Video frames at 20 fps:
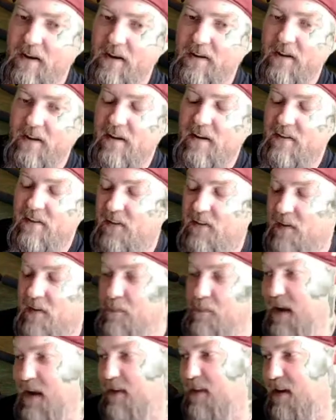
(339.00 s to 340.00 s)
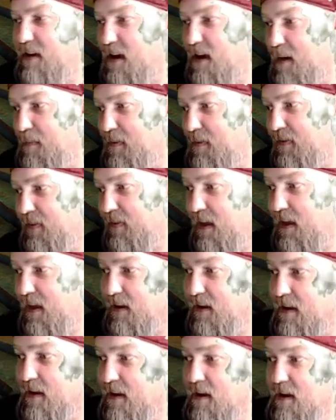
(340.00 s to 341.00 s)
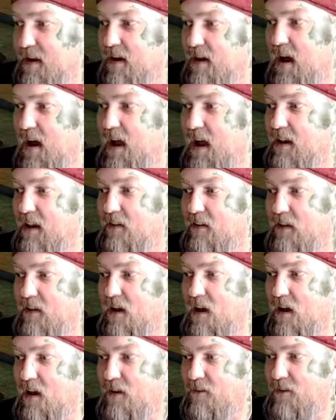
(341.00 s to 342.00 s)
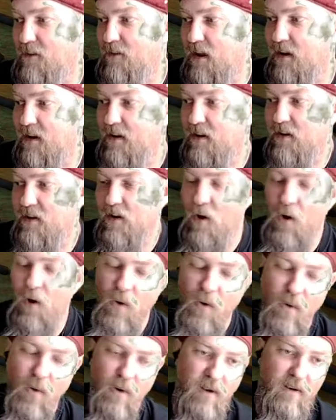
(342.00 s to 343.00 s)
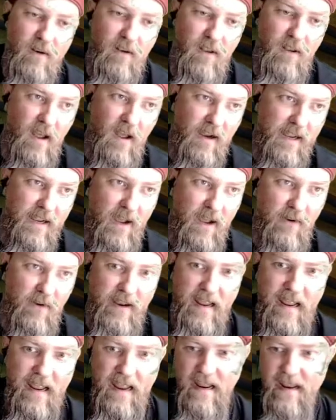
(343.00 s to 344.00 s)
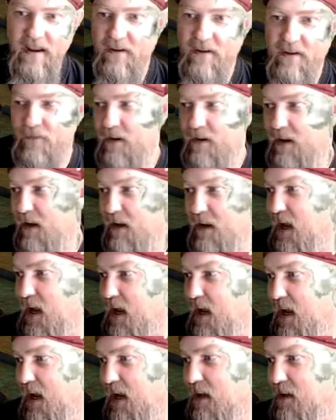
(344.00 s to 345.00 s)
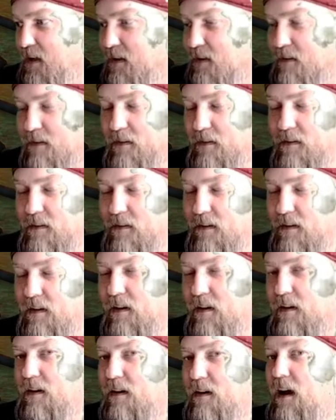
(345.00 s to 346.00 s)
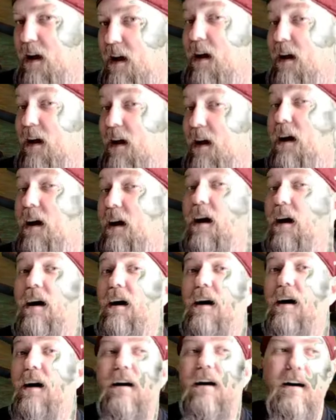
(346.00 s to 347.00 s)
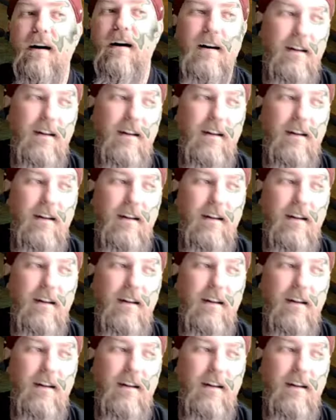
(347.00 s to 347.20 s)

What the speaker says: does make the comment that I love no logout AFK. Ha ha!